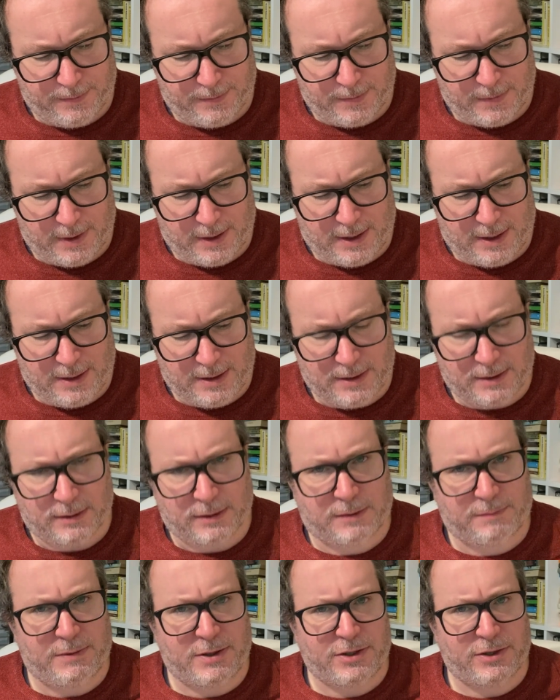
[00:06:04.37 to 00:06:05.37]
He
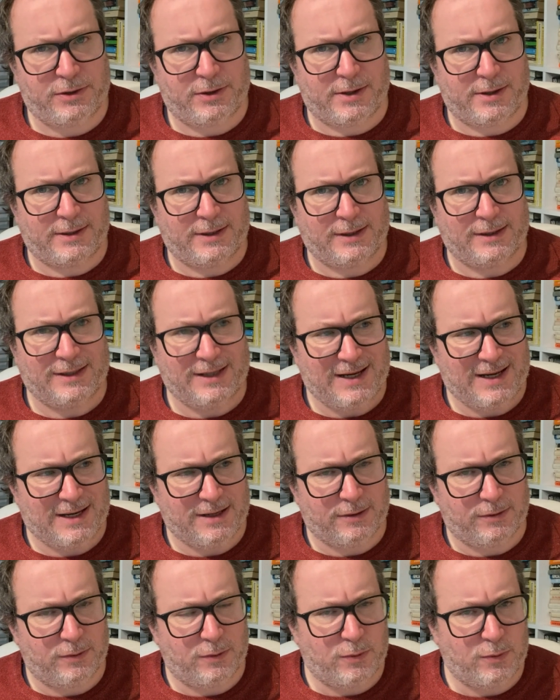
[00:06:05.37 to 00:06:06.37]
specialises
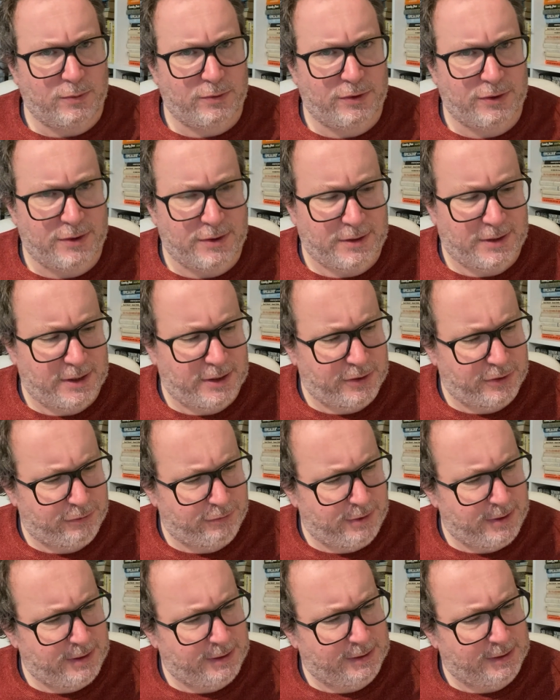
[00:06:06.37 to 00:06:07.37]
in alternate
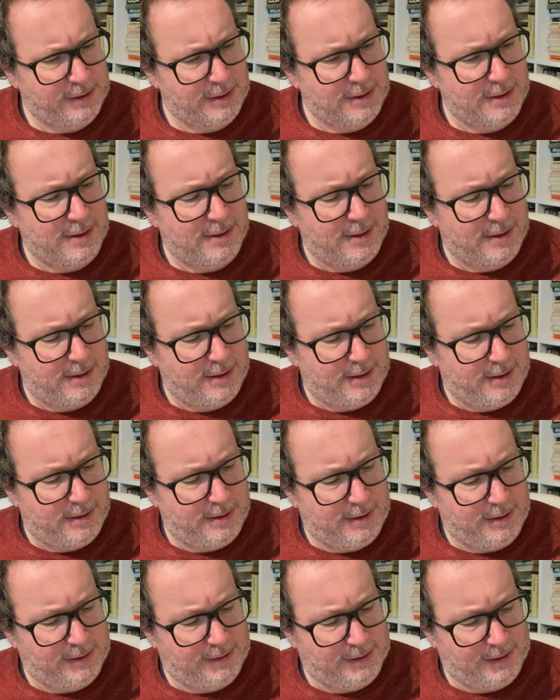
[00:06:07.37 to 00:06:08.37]
histories.
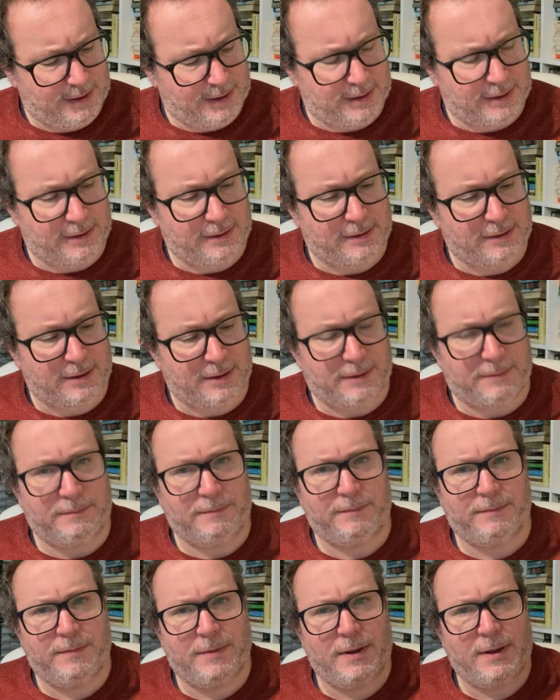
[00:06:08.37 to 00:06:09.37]
This is
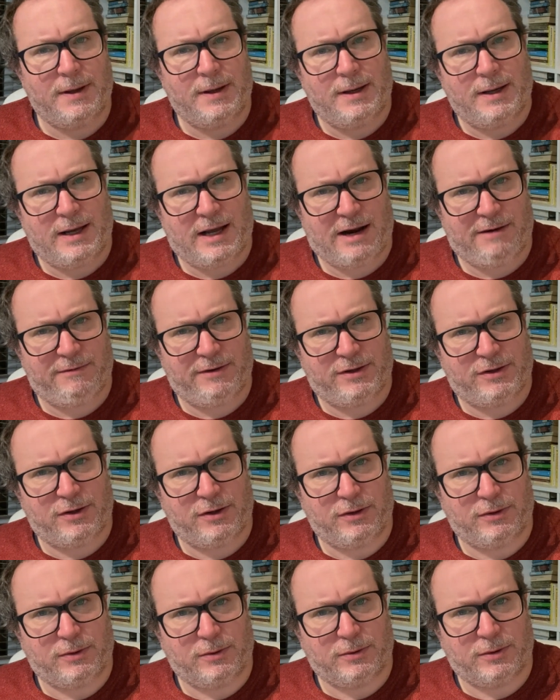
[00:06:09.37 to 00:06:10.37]
Harry
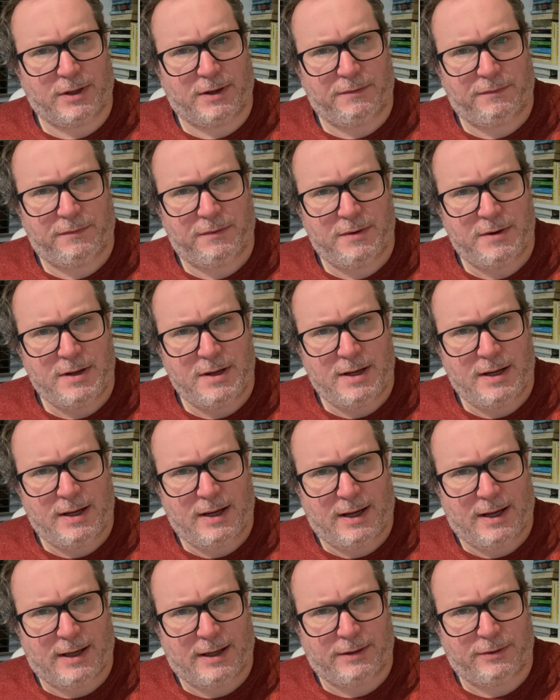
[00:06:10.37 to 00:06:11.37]
Turtledove
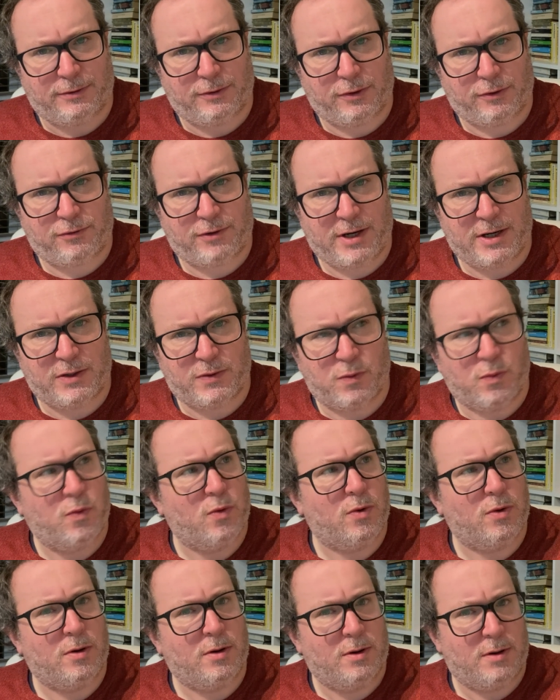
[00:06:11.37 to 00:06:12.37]
and the Great
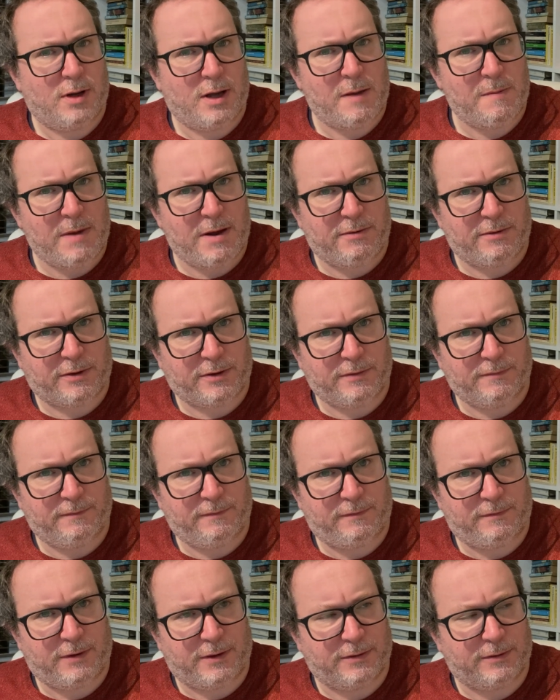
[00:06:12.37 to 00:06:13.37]
War American
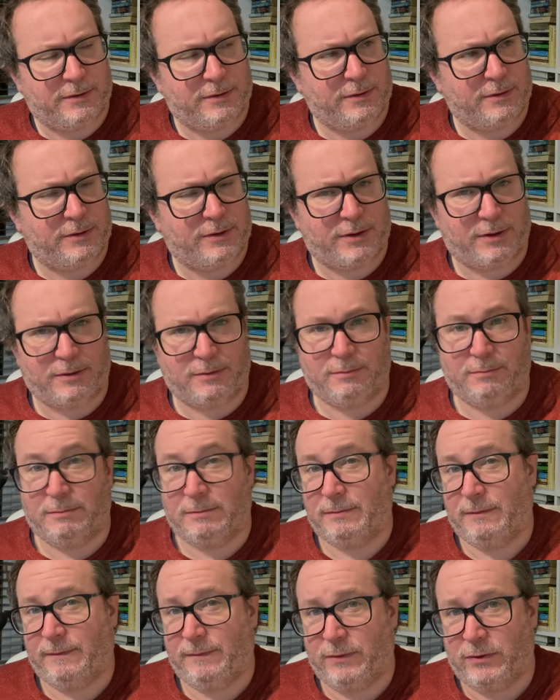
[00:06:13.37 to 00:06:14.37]
Front. So,
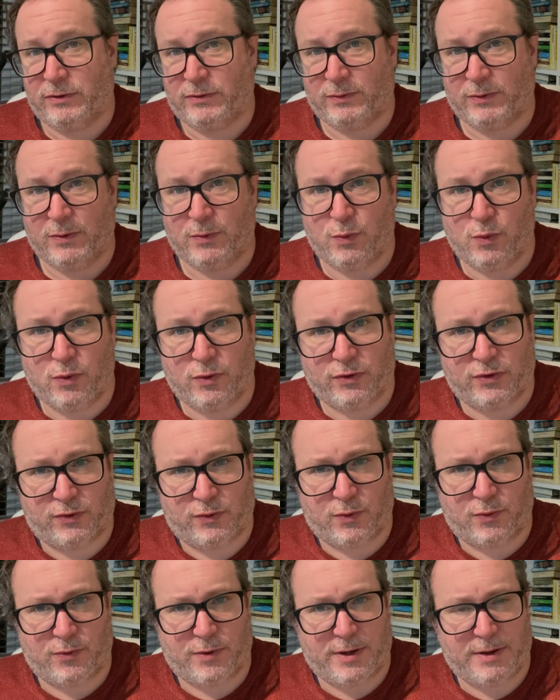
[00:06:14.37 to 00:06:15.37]
First World War
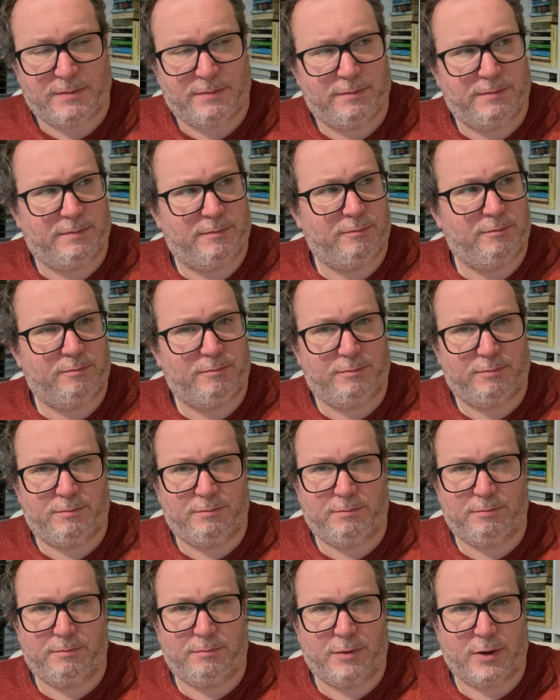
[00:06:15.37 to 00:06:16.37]
story,
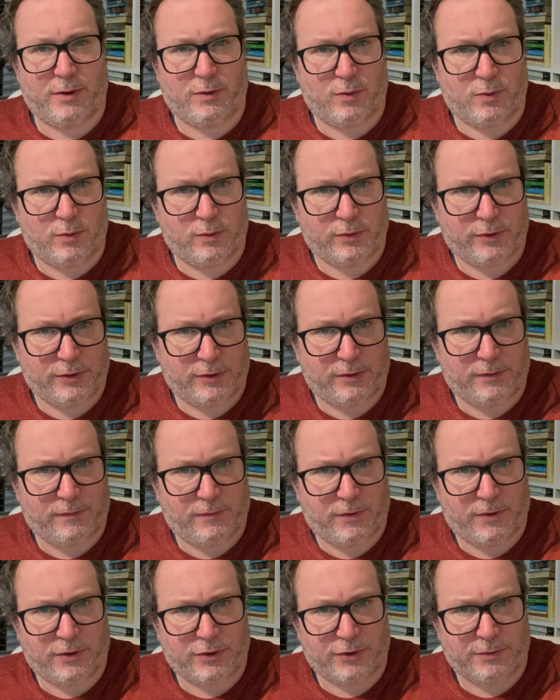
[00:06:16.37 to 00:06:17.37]
but an alternate
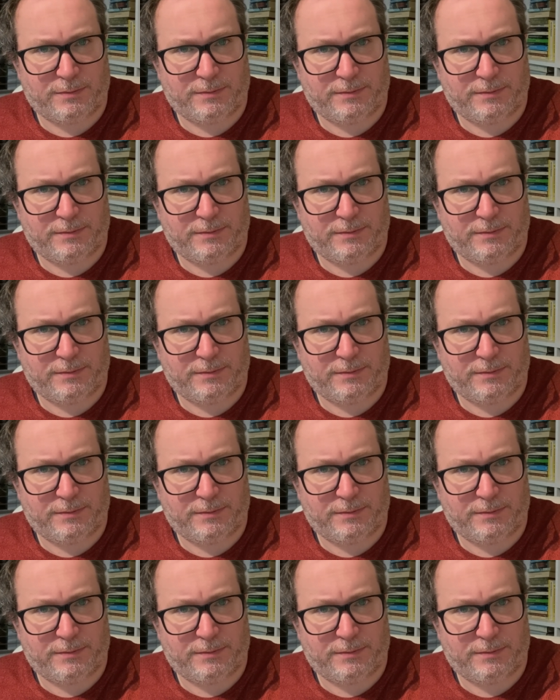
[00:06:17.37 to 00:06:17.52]
version.